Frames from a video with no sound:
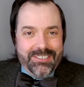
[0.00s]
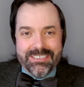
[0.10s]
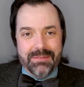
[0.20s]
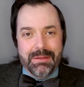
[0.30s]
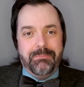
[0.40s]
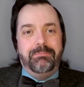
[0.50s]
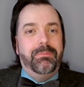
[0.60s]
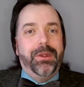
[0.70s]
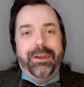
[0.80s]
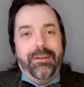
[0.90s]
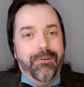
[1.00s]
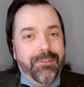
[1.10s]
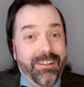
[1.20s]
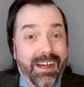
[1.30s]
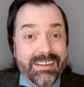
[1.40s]
you we're gonna go
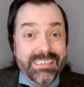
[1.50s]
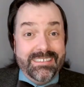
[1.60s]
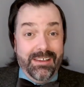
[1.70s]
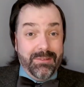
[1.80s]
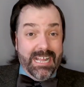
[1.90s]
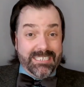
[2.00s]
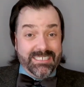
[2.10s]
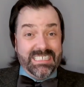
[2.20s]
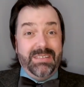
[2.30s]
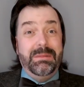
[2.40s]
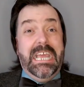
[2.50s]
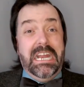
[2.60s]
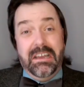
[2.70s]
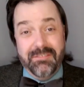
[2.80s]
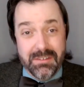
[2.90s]
in a lot of detail, but that's just like the
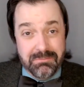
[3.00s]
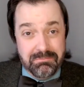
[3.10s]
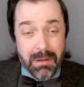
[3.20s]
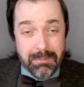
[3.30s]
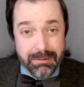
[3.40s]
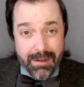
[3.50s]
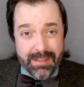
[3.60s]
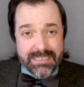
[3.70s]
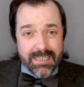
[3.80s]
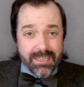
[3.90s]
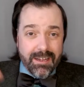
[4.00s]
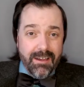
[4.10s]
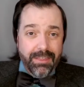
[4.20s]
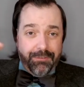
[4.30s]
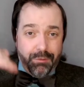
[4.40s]
beginning of the bumpy ride. That's like
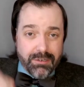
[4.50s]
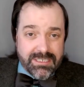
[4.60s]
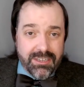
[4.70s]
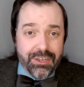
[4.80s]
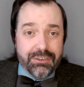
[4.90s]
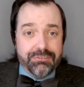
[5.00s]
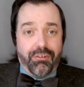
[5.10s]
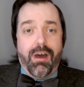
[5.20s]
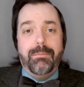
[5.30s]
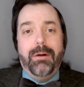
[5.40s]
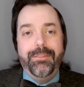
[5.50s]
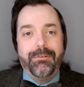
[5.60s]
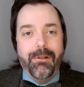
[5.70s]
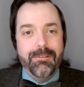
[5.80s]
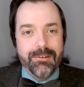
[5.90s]
the first little drop on the
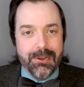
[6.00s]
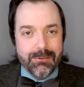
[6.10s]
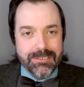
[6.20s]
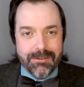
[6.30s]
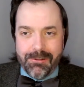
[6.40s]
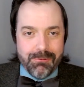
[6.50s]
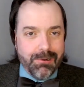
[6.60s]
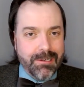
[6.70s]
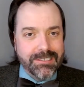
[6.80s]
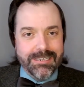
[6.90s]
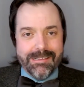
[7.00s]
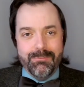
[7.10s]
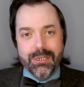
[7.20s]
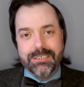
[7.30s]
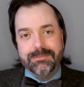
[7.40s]
roller coaster. Don't worry, it's gonna get
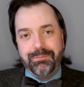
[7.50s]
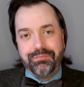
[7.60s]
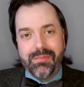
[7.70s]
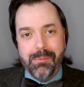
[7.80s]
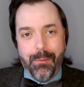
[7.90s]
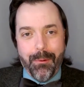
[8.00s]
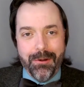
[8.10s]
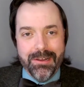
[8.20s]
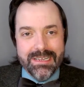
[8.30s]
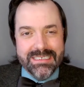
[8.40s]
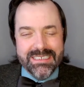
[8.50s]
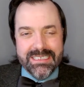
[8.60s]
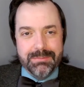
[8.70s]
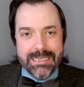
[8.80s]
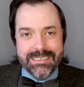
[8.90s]
much more
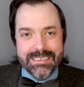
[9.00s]
spicy